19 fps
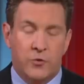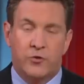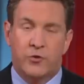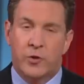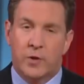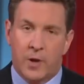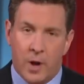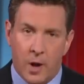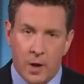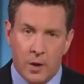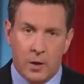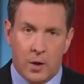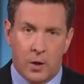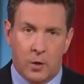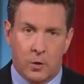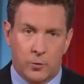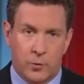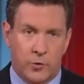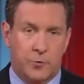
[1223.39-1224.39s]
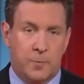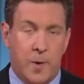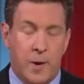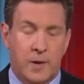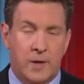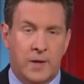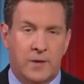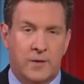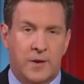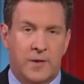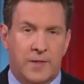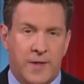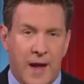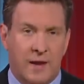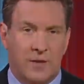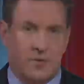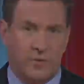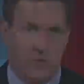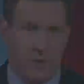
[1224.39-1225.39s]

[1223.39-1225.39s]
In Chicago, responding to that